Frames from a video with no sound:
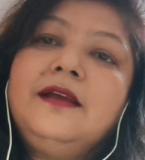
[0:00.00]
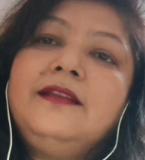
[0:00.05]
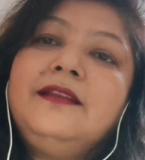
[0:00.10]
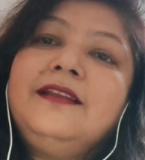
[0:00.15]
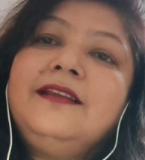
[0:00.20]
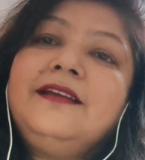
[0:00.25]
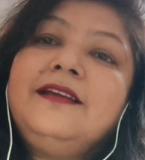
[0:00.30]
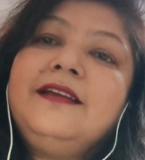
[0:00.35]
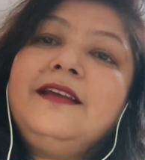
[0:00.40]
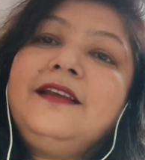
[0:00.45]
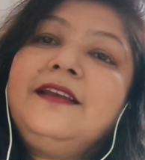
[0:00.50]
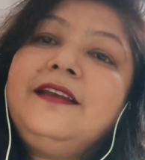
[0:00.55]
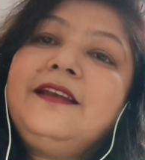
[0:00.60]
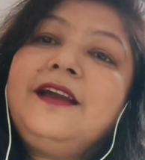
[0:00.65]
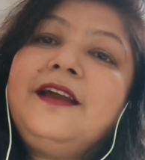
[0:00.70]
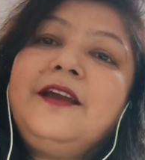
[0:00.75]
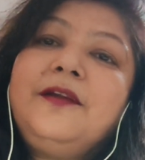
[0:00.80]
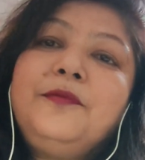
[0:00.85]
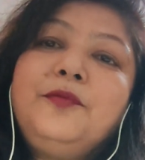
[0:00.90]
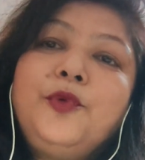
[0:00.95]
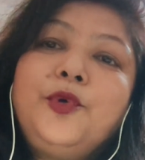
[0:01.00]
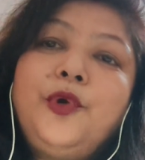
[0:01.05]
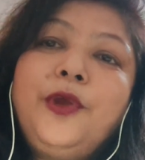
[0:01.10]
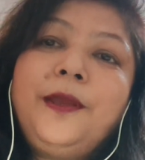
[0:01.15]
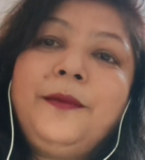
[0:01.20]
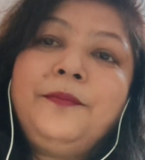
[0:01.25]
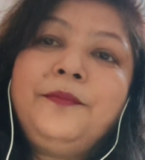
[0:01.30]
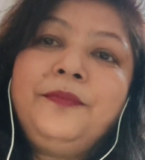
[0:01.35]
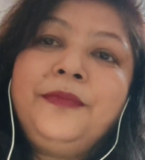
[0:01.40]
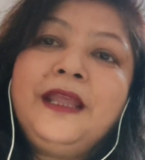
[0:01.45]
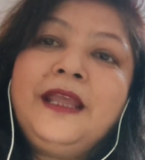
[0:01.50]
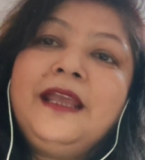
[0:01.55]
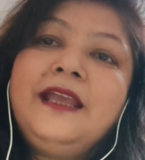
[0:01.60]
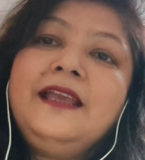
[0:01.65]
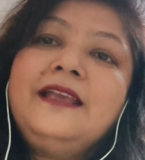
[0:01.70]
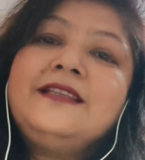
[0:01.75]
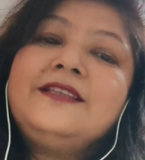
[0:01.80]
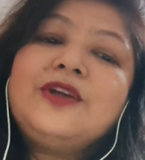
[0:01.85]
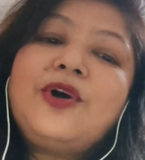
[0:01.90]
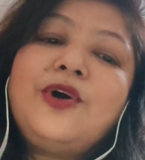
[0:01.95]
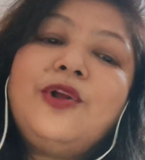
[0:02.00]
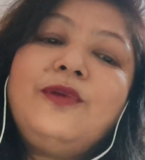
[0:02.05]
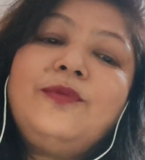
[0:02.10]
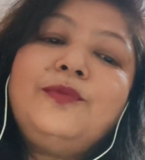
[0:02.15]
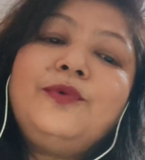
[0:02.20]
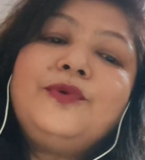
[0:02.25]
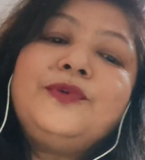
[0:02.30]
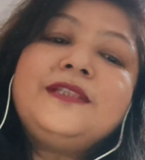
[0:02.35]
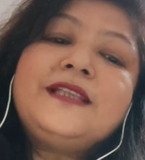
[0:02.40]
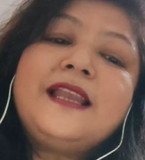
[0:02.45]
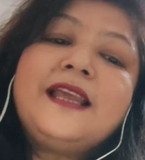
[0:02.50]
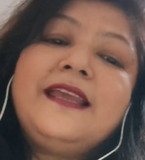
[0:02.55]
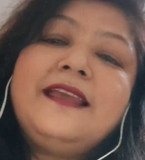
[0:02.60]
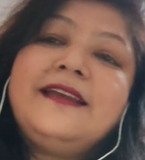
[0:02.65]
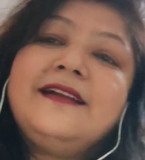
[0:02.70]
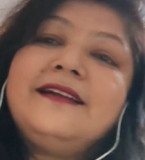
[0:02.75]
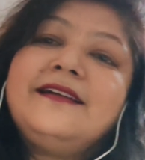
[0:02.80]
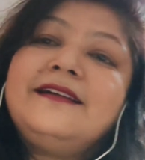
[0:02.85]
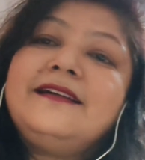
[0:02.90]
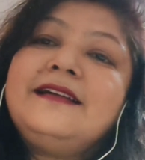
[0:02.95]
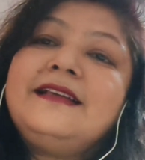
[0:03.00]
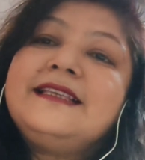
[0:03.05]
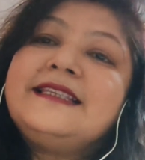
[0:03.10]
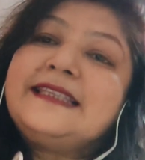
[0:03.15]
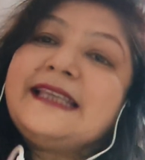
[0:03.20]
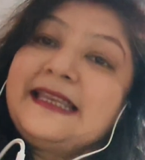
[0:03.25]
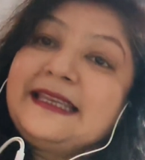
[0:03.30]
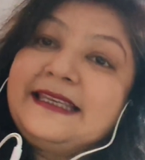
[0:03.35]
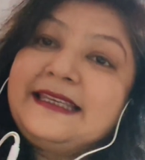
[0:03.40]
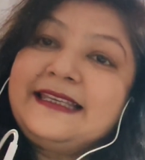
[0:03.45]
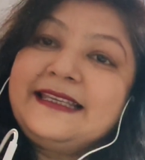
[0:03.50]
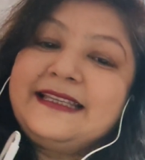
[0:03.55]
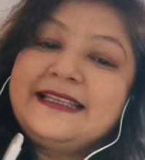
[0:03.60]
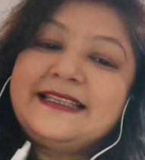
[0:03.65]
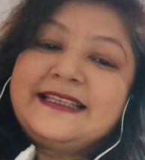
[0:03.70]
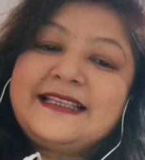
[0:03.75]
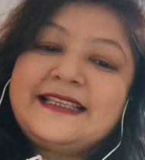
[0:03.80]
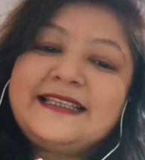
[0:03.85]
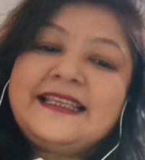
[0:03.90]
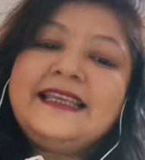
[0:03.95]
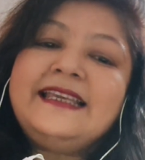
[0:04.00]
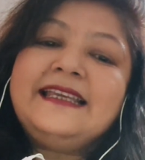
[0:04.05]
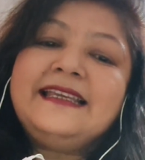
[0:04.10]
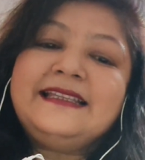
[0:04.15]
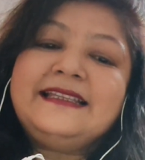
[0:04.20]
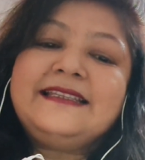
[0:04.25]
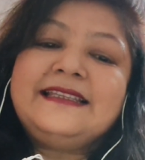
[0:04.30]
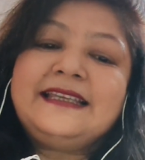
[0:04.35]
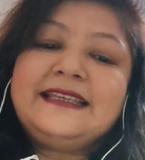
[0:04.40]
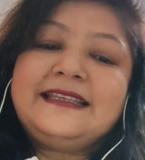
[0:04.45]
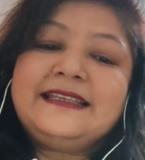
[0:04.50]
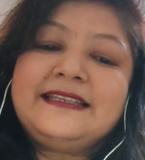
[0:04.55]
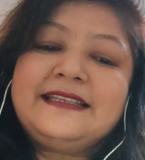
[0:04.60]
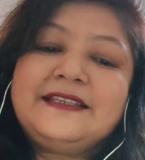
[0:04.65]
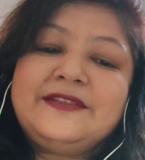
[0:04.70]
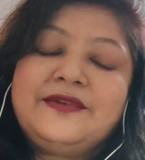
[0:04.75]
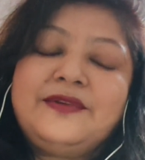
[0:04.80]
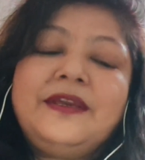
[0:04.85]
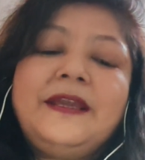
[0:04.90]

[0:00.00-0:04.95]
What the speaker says: The entire poem is almost like a sentence, a single sentence.